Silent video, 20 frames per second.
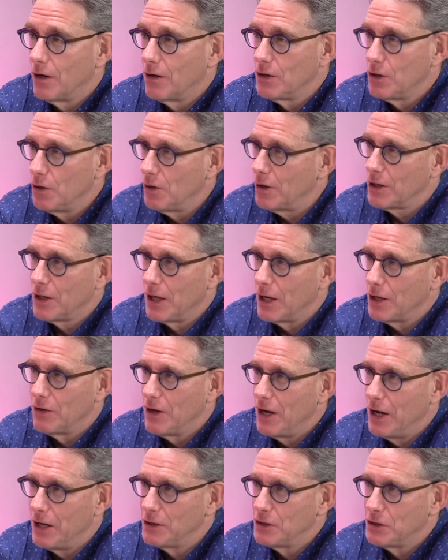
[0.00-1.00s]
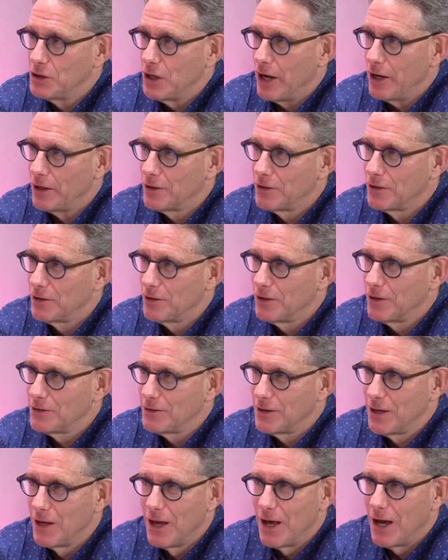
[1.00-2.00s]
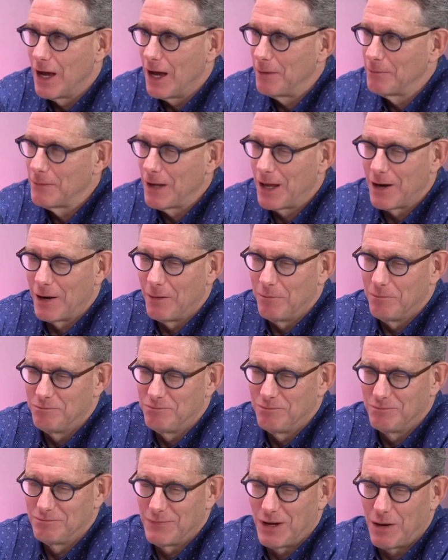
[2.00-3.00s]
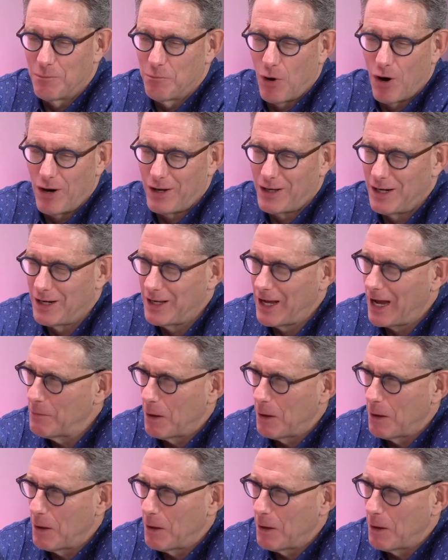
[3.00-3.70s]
"You ought to get your head checked. I'm not a marketing guy.